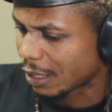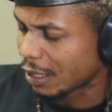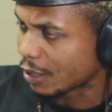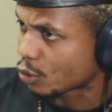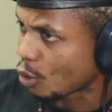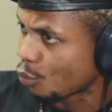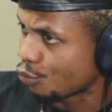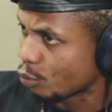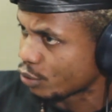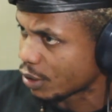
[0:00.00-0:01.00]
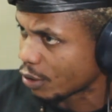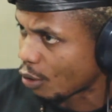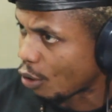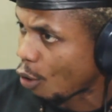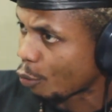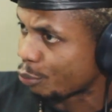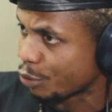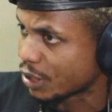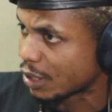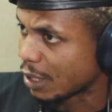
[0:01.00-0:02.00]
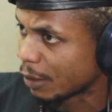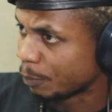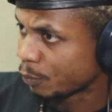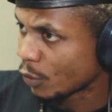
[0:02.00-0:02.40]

it is all rosy or all breezy